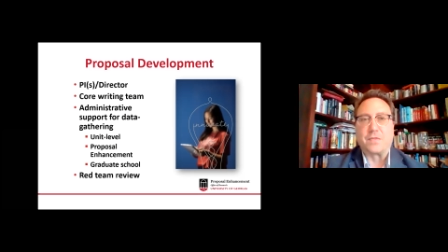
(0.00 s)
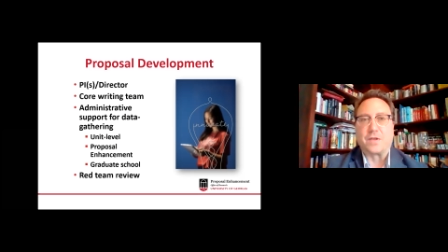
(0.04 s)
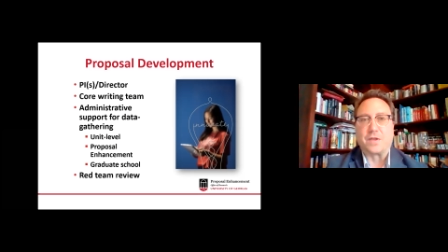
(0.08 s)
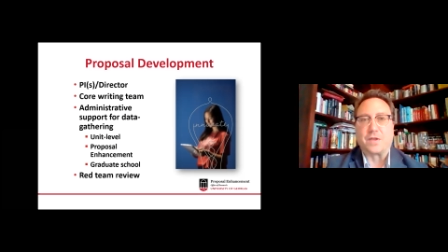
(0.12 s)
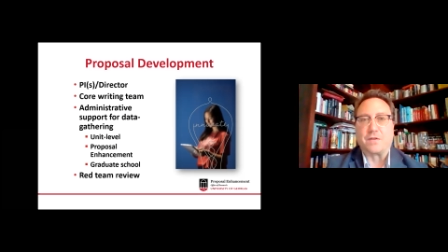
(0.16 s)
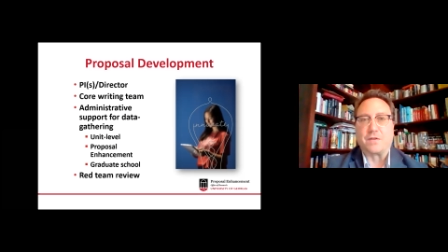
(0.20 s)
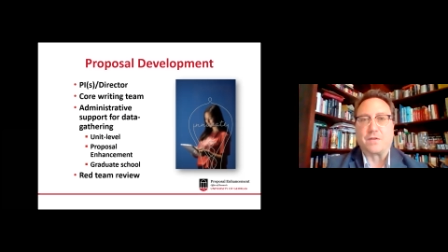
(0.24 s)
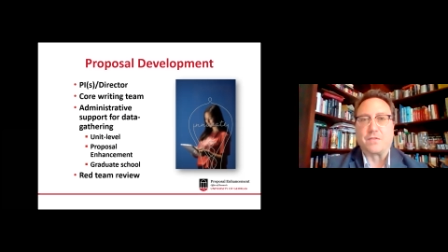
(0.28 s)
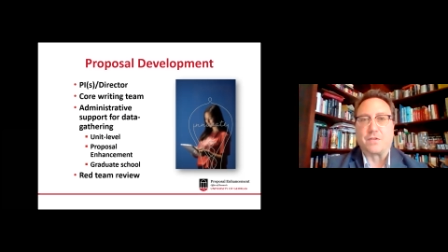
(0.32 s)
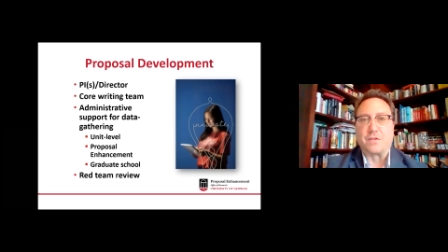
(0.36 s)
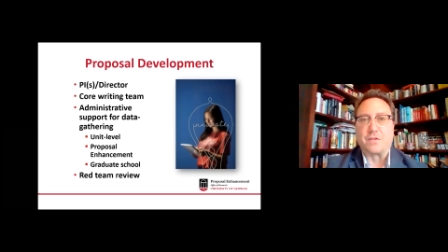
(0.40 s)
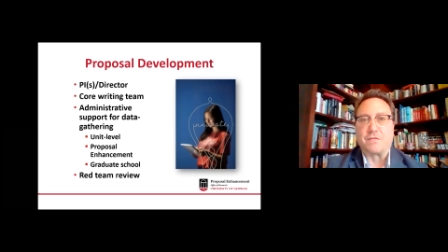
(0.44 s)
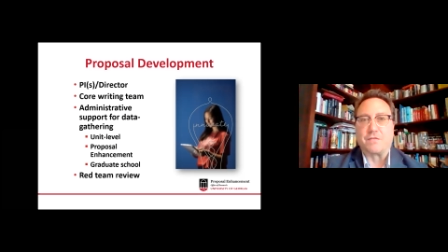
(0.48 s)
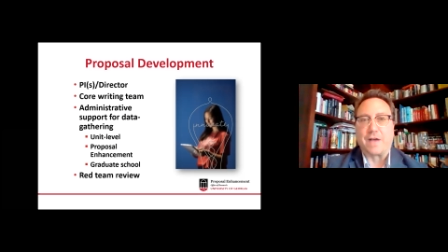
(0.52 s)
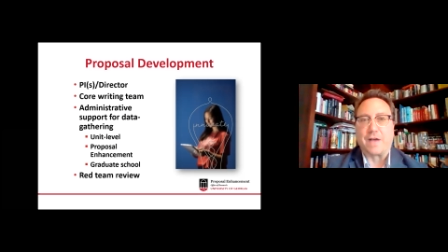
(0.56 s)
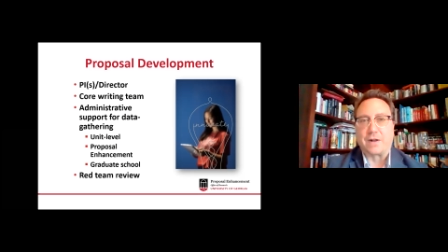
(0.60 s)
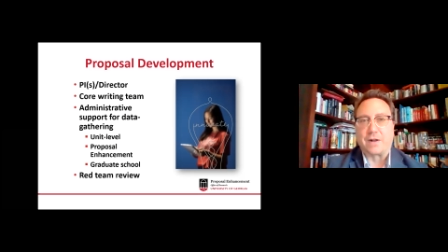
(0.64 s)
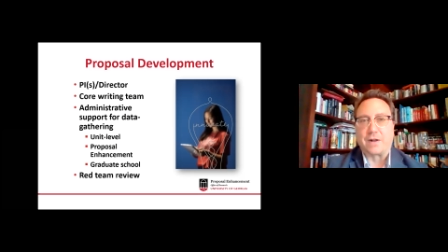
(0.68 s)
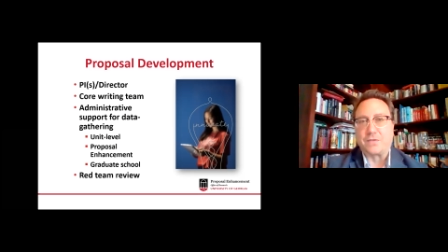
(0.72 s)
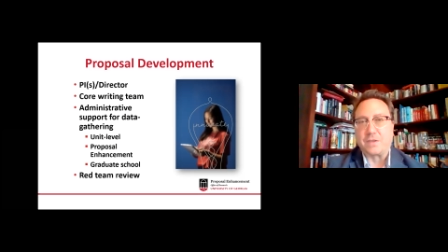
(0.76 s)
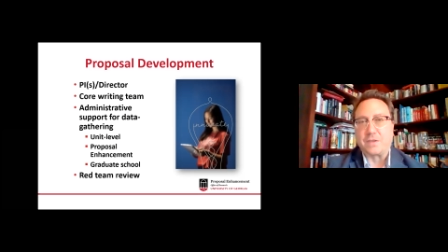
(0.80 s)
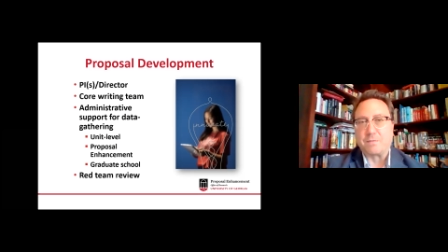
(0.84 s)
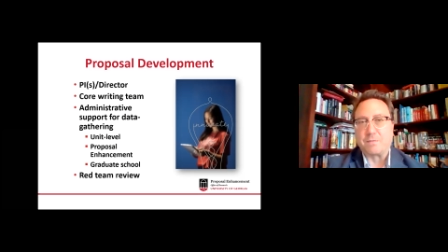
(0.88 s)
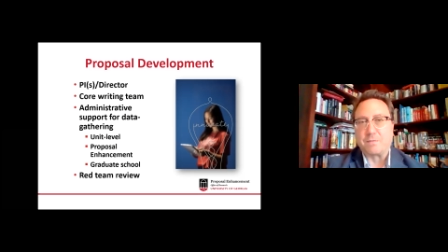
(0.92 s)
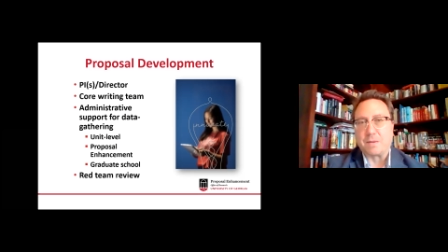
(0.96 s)
the
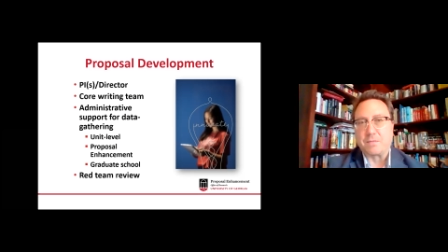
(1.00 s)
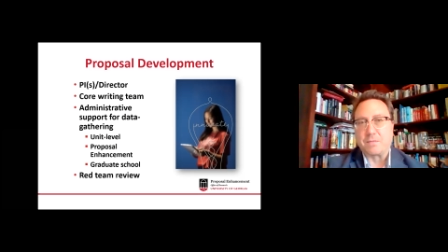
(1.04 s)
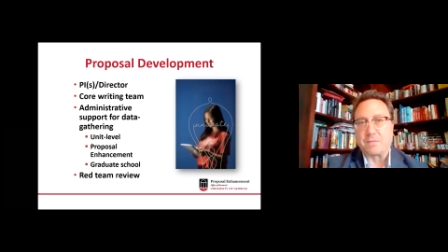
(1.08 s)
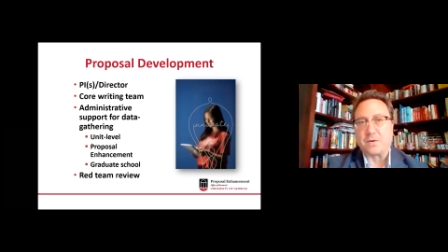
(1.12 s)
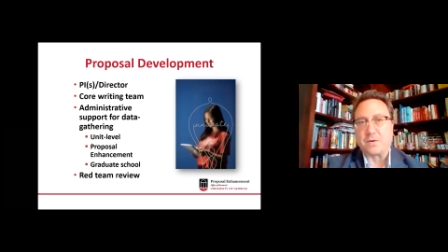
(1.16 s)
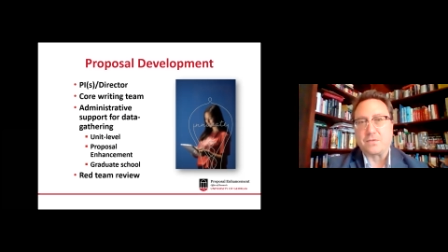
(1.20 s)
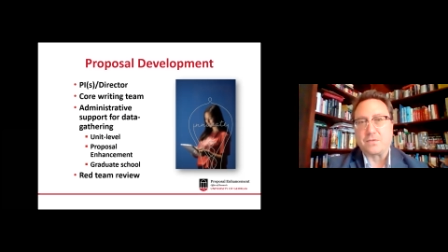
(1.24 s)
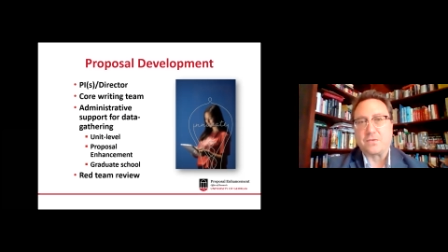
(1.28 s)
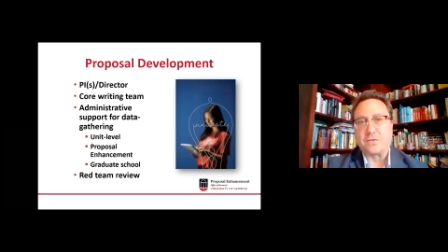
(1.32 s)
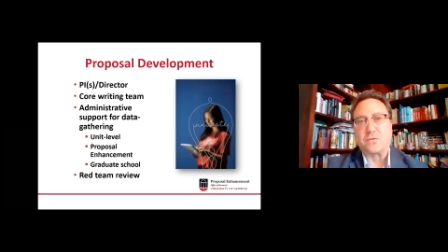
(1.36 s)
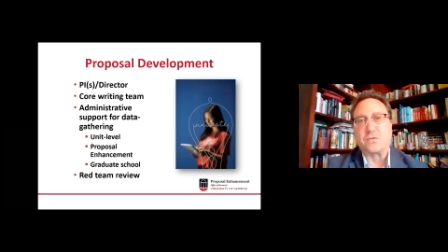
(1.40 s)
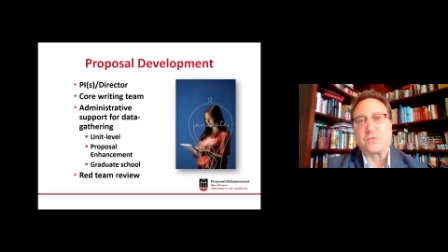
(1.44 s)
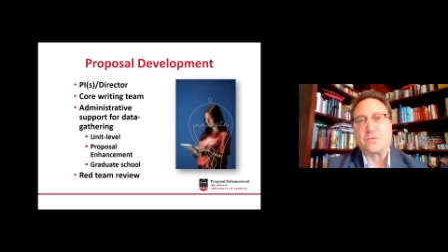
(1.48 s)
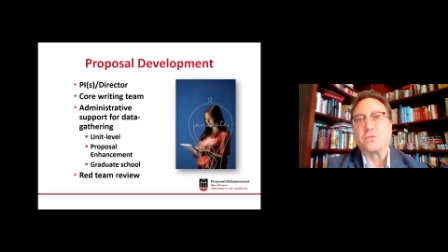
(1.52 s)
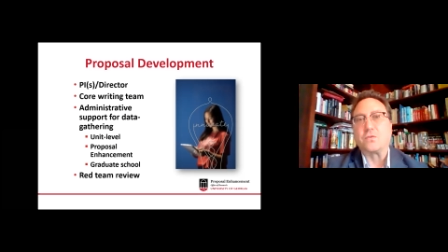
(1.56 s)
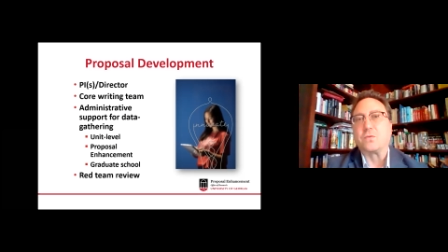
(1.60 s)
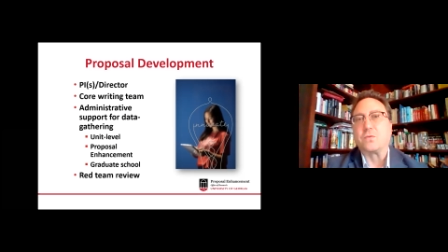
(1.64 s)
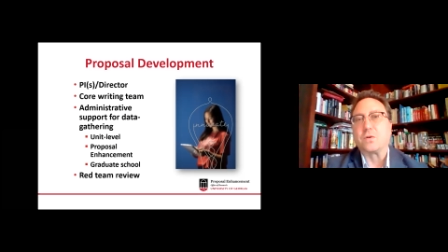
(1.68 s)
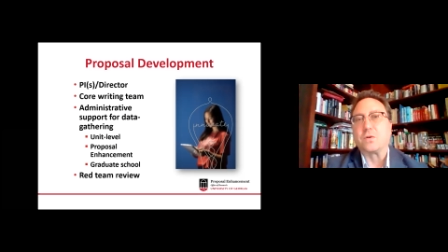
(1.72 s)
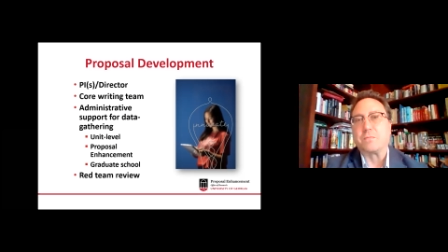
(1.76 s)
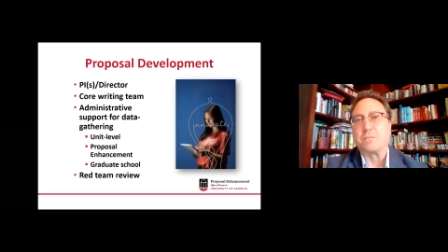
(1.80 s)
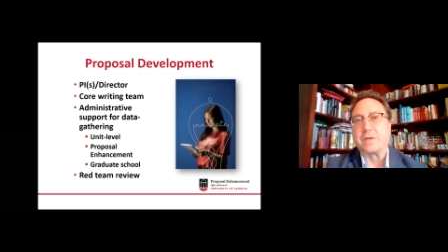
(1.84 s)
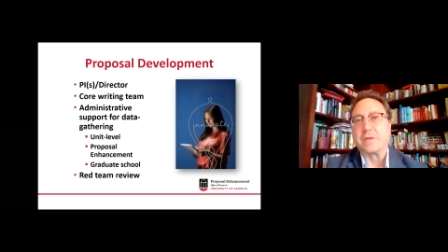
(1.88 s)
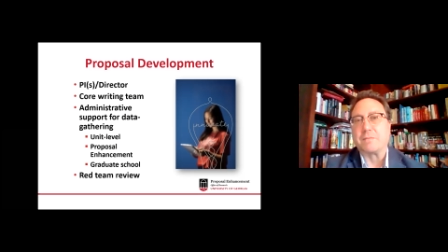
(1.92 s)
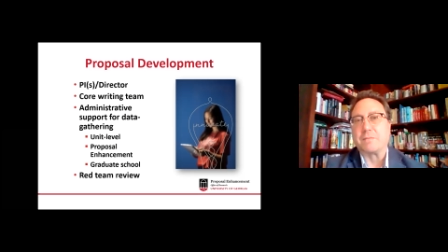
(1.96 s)
faculty members who
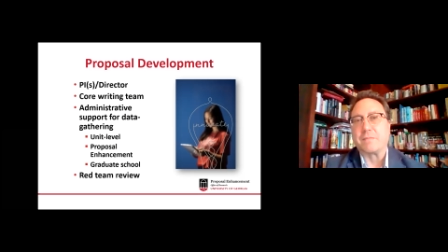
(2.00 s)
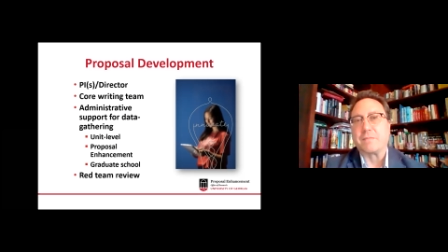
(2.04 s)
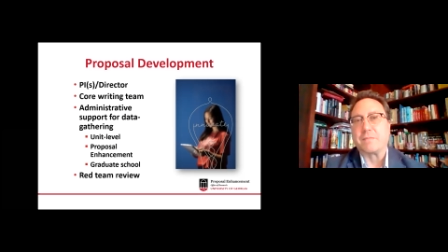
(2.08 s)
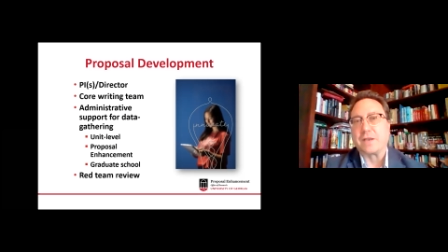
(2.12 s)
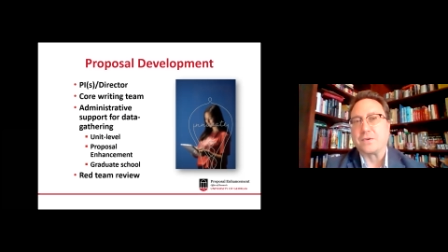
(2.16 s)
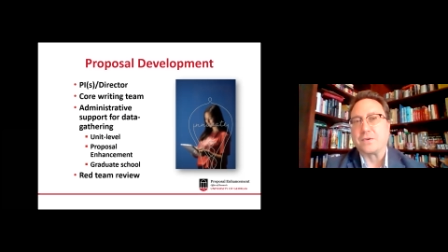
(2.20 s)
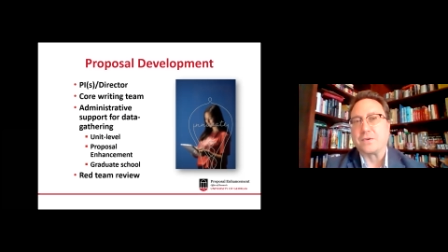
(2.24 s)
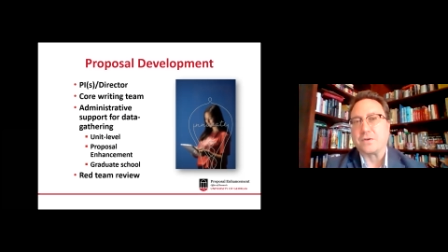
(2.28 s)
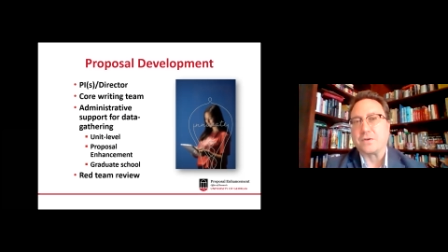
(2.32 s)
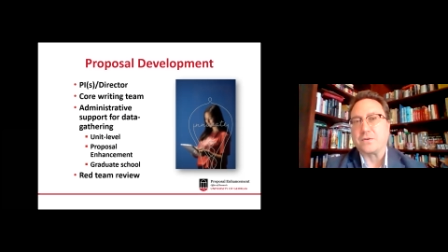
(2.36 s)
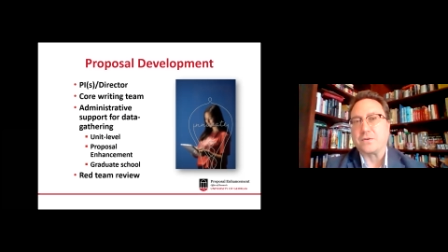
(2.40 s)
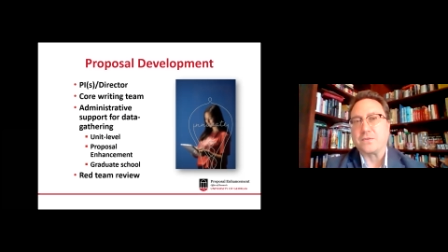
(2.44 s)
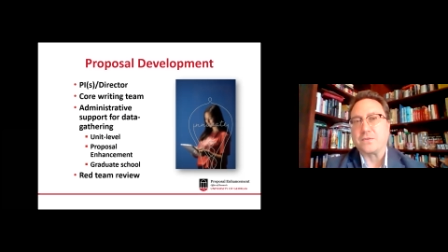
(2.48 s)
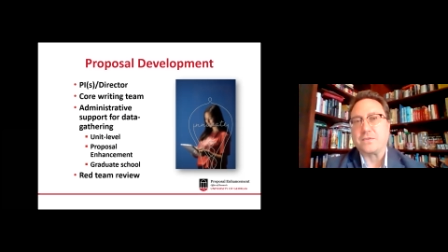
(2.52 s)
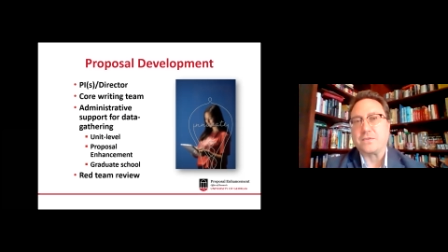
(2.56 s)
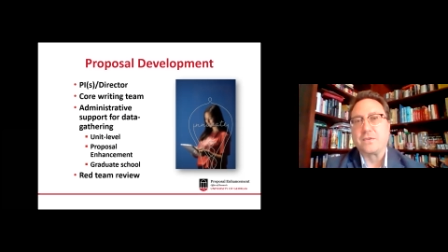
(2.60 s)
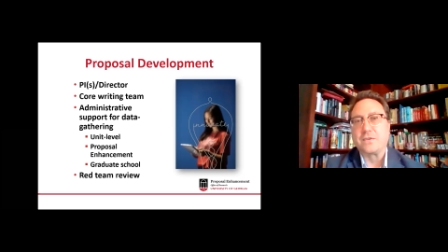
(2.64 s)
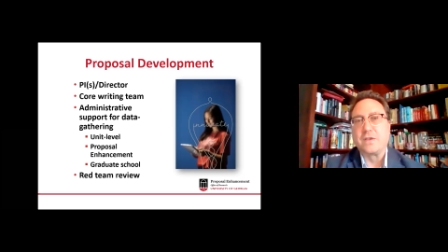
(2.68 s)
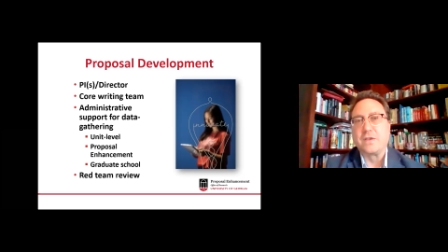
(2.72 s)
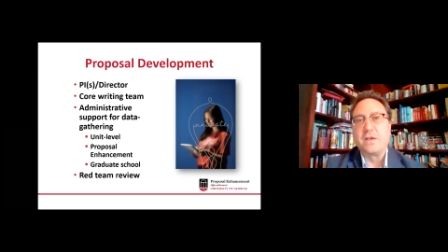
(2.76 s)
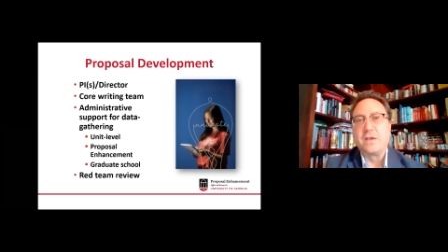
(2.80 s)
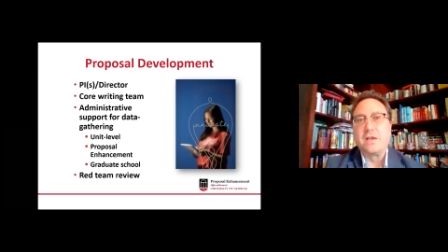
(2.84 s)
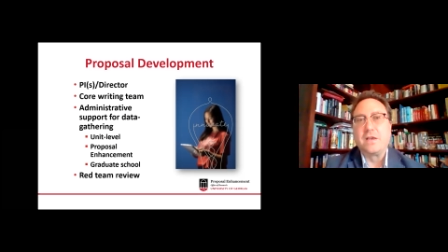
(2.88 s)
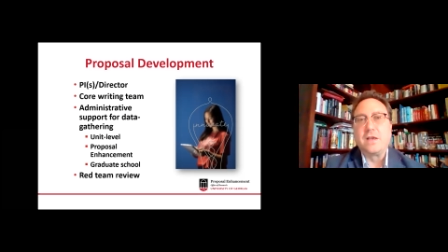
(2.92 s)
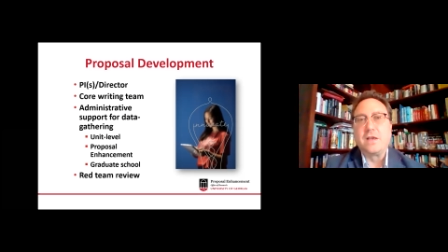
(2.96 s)
will be mentors,